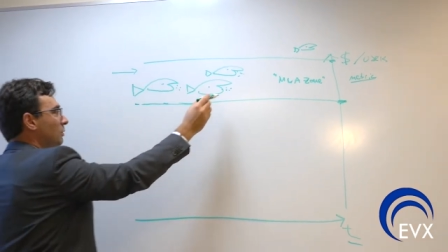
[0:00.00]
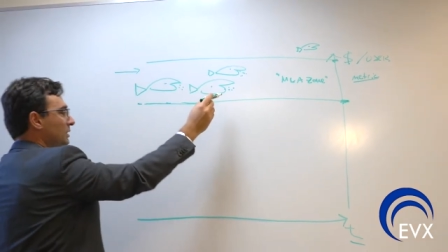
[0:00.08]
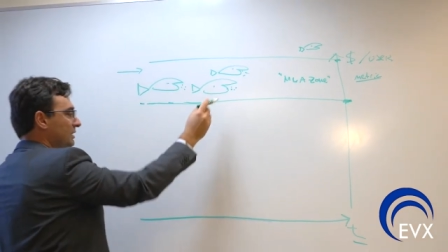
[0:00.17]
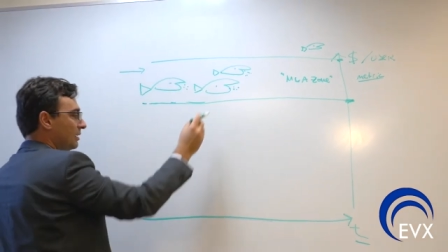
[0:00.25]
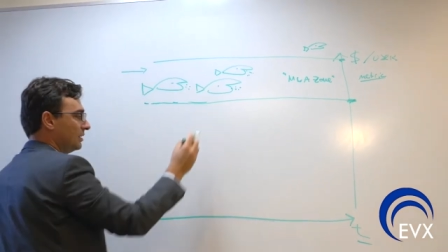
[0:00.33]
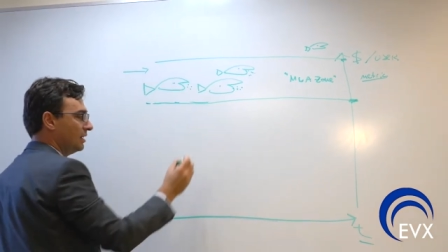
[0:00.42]

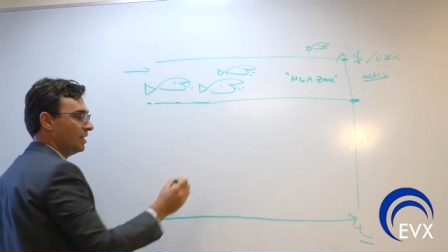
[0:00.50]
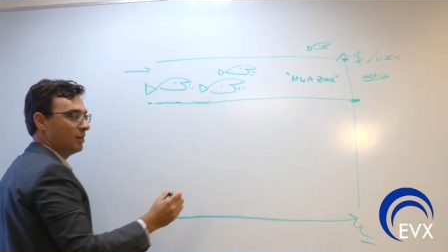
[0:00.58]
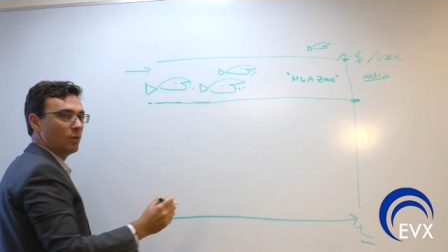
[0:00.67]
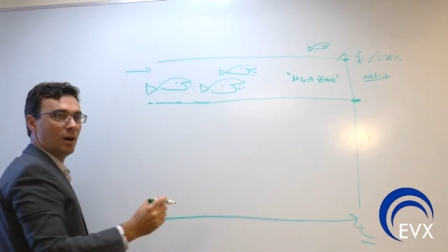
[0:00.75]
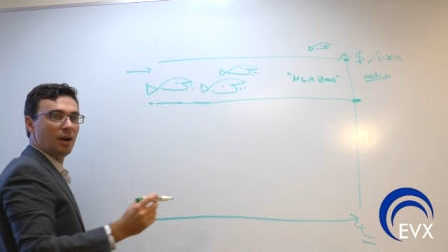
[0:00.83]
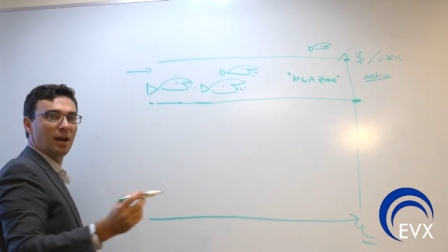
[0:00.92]
what's
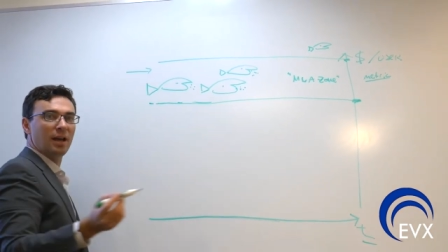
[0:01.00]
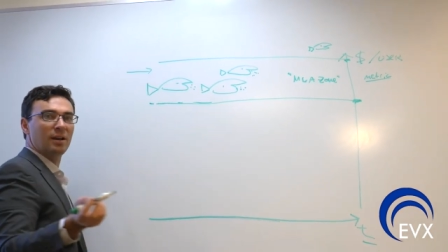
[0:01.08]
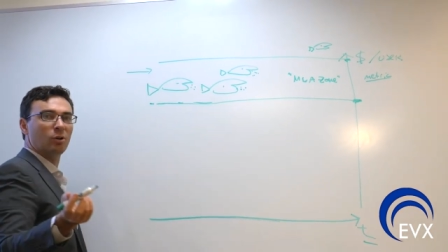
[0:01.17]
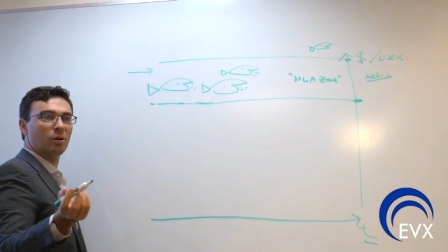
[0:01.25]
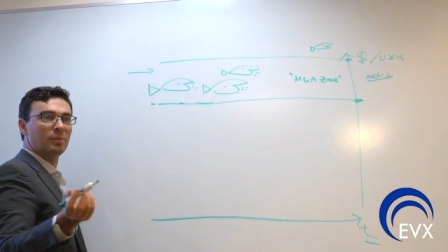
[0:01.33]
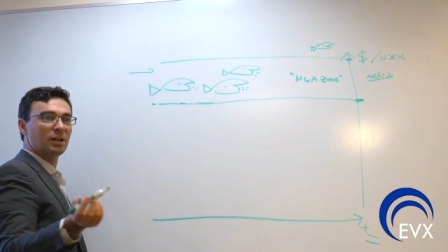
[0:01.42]
a, a
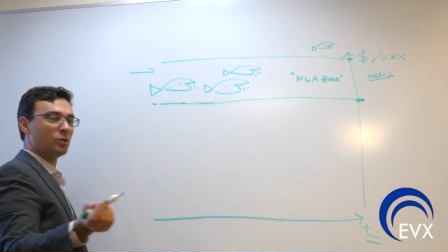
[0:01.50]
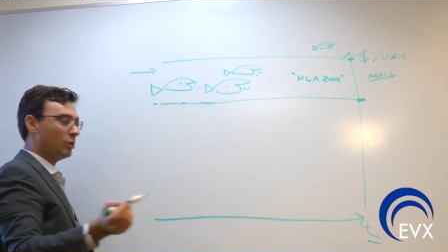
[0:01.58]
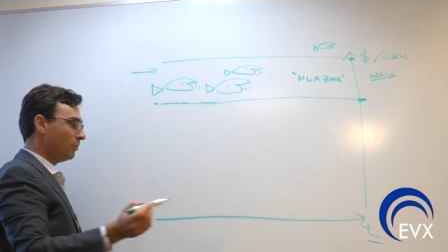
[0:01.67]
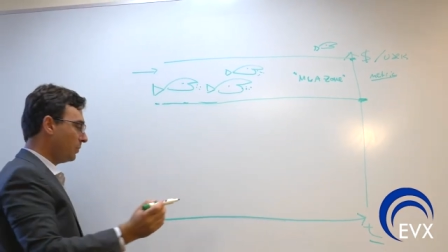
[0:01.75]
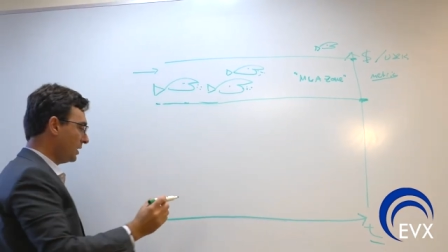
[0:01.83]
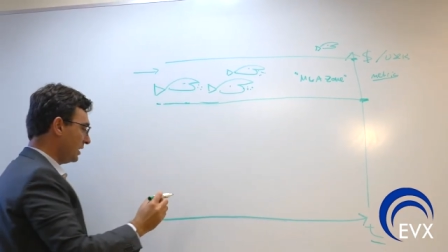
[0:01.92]
normal
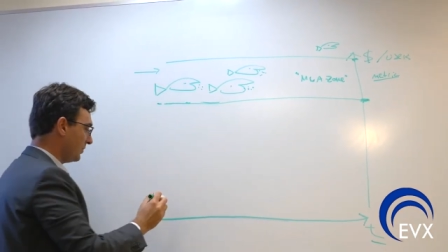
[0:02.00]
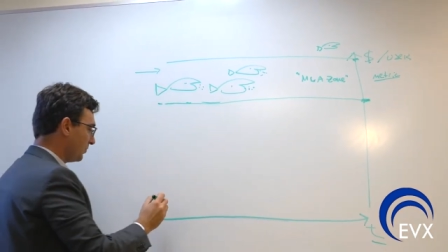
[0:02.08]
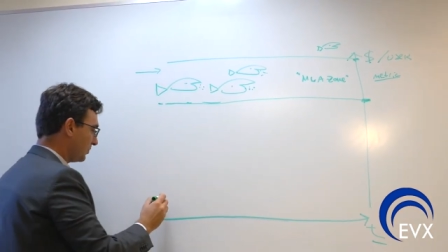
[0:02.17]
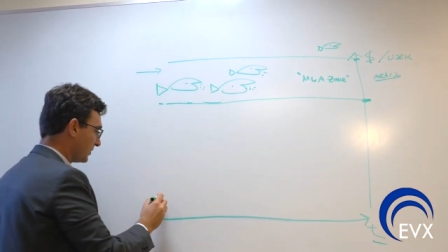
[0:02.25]
company?